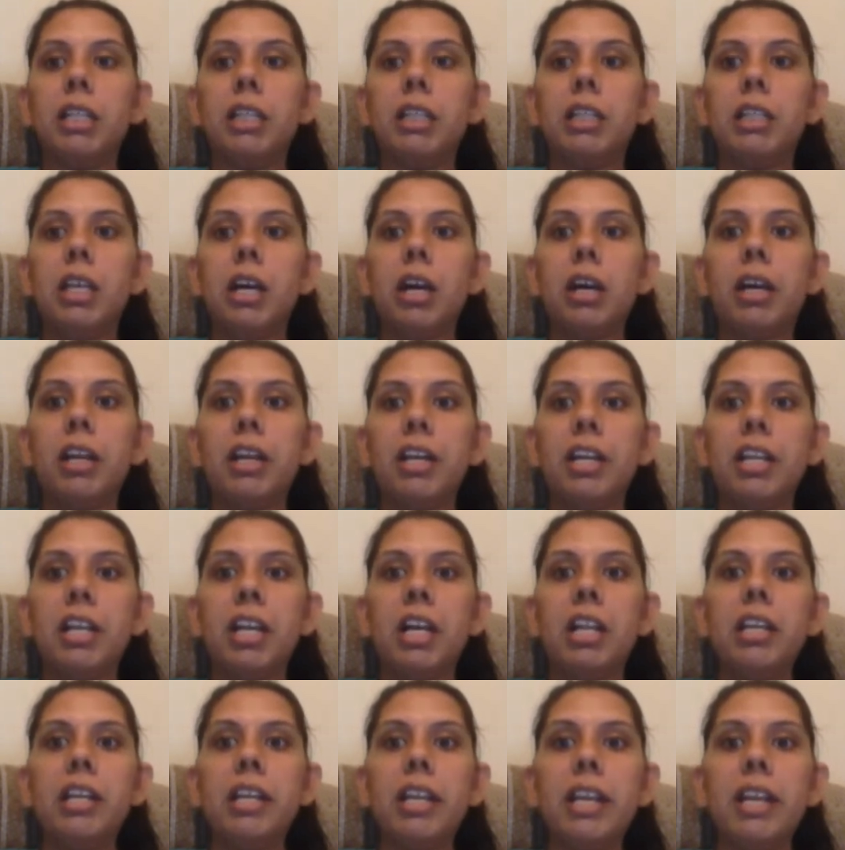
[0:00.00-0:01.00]
The
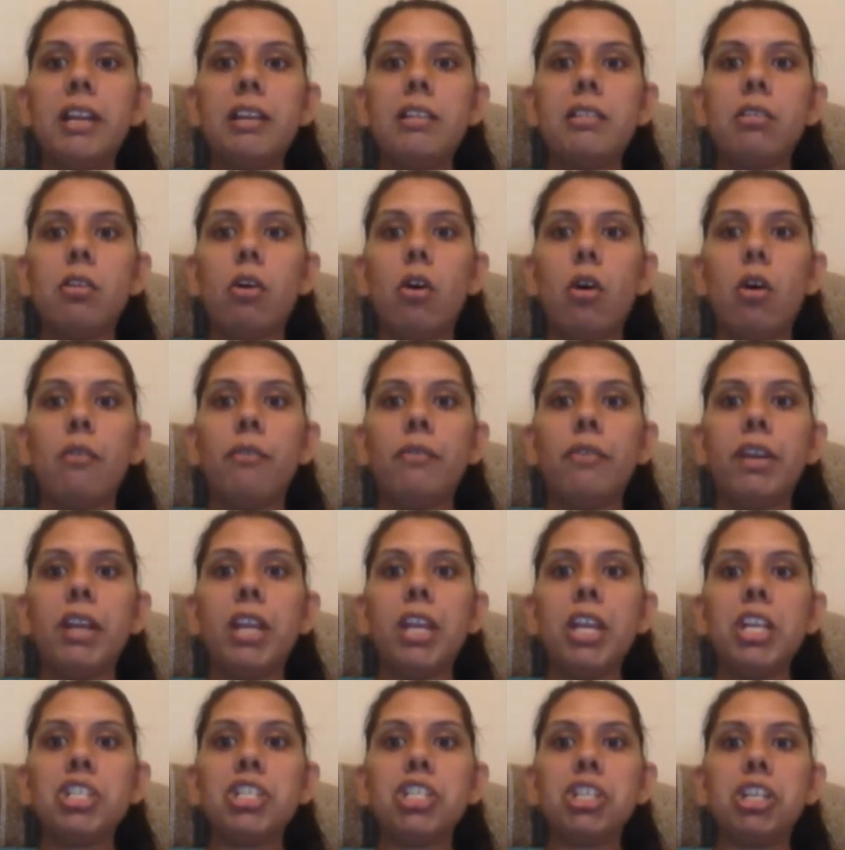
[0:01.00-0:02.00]
critical needs of
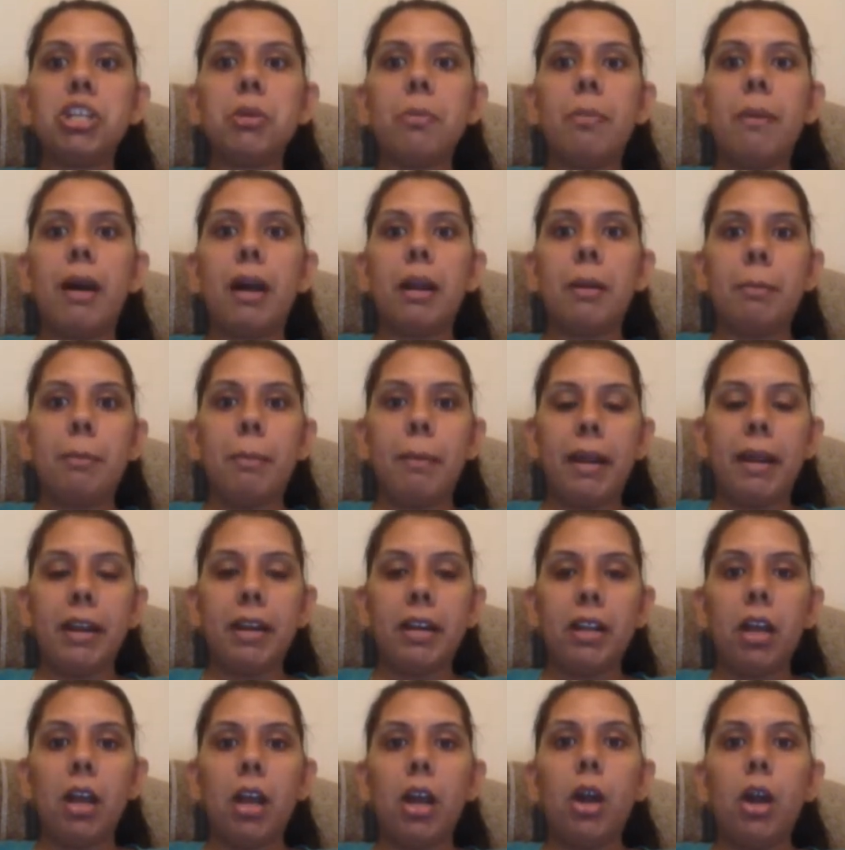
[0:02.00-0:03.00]
each
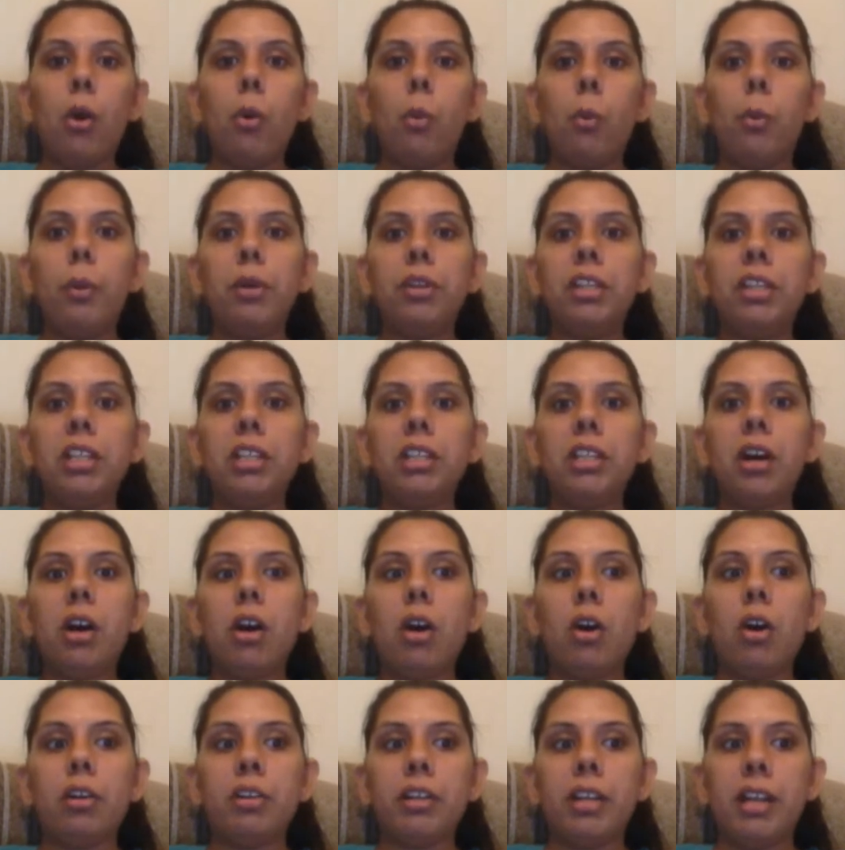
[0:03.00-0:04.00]
department within
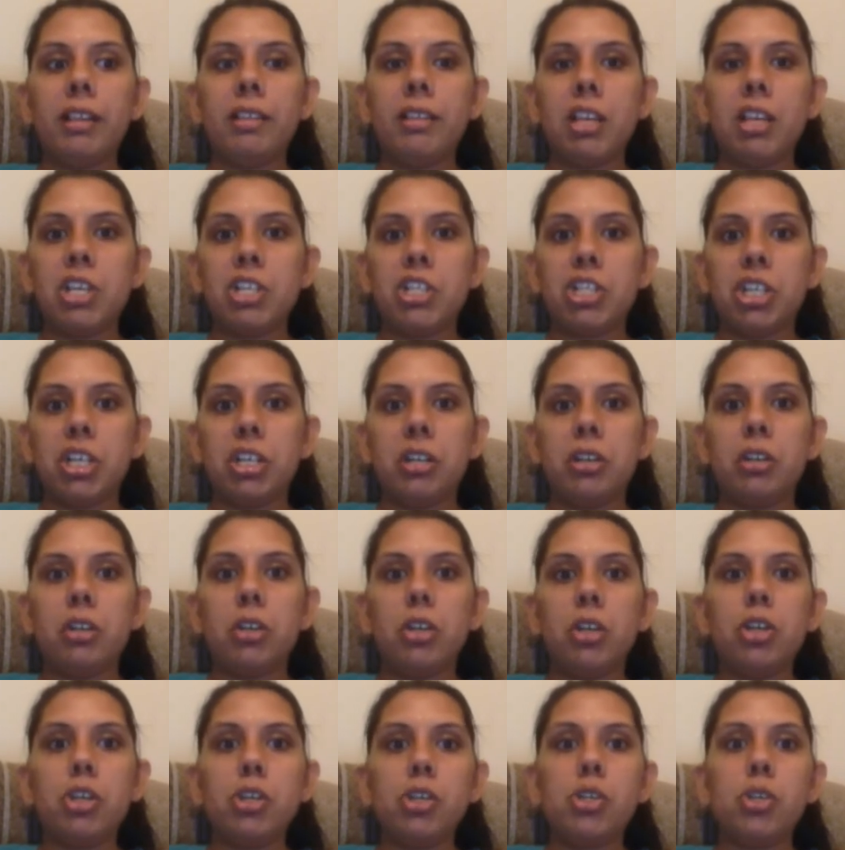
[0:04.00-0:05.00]
the organization
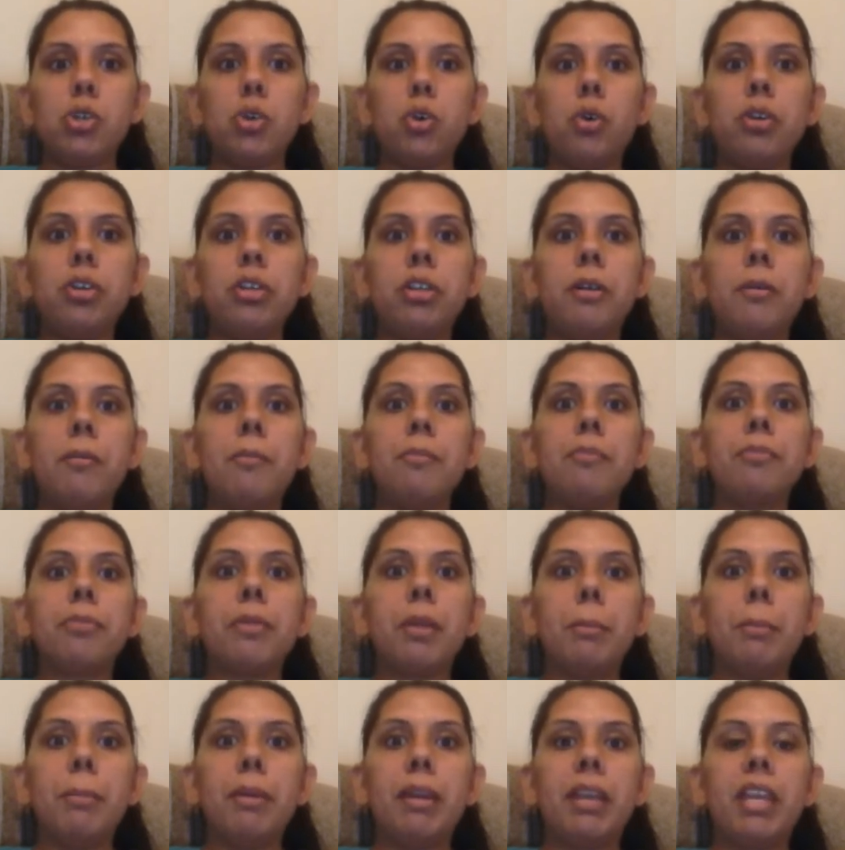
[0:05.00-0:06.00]
should
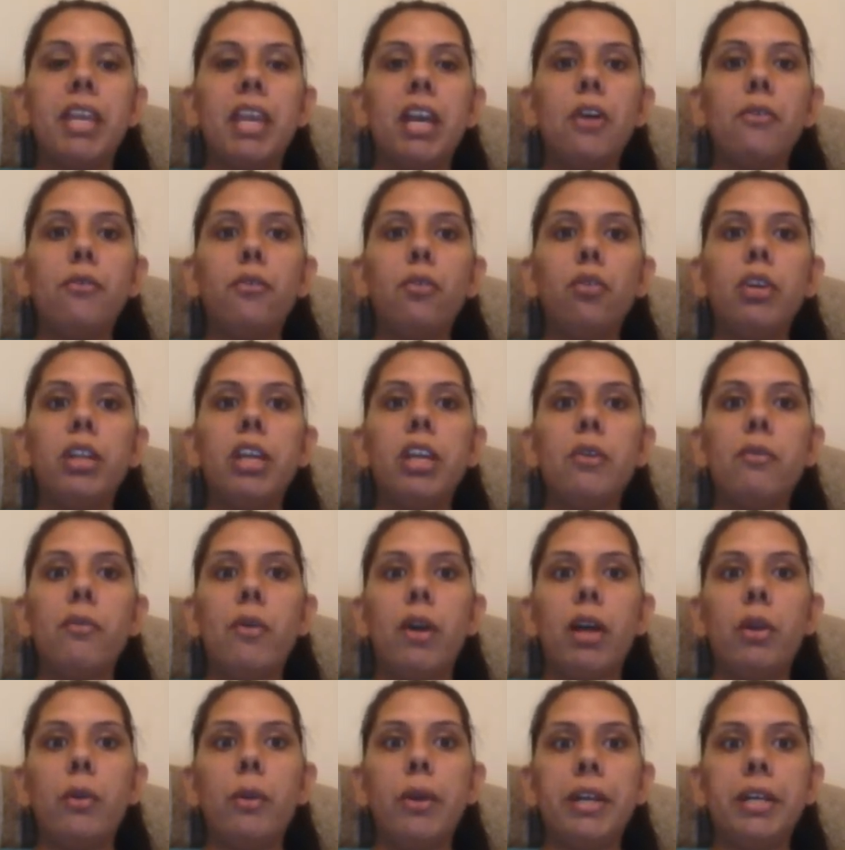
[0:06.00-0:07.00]
be carefully
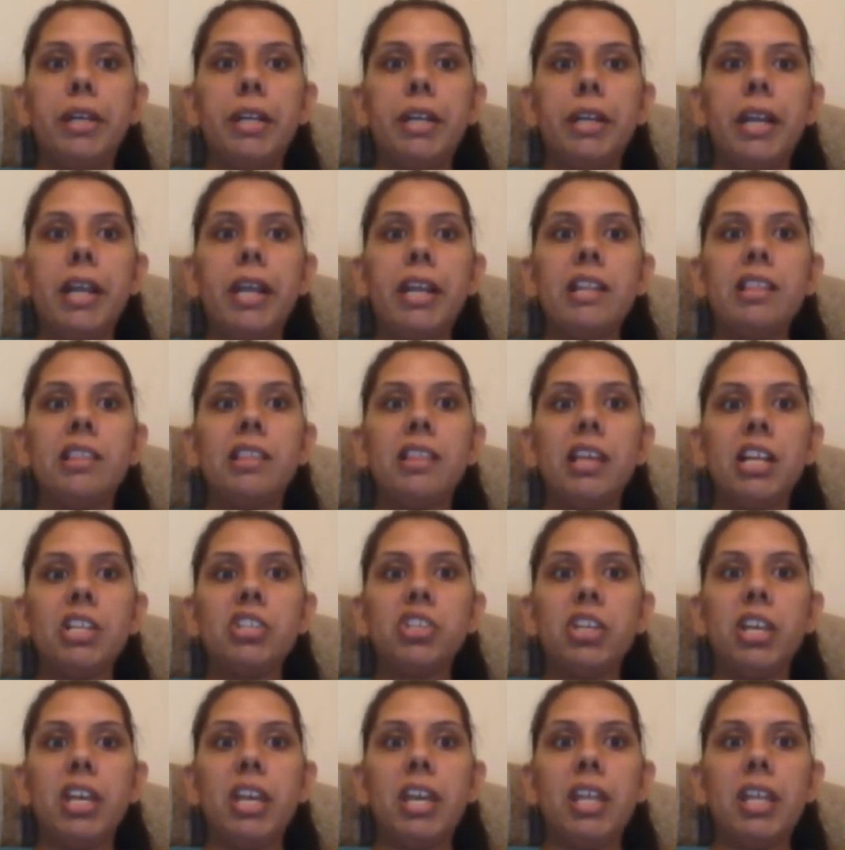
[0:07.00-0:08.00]
evaluated in
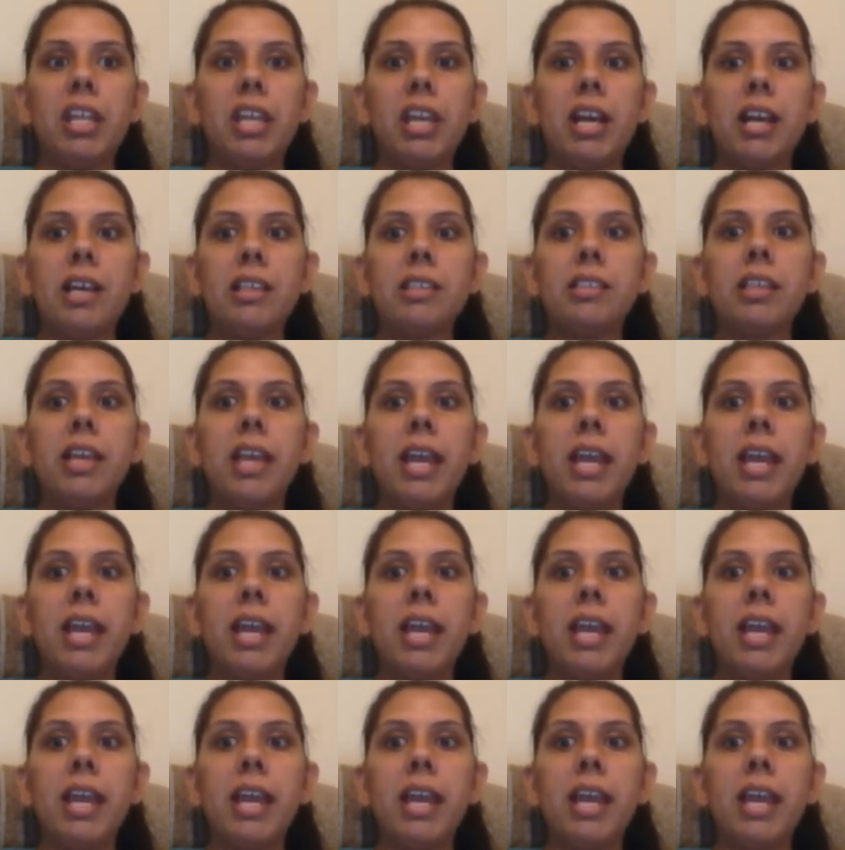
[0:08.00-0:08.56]
such areas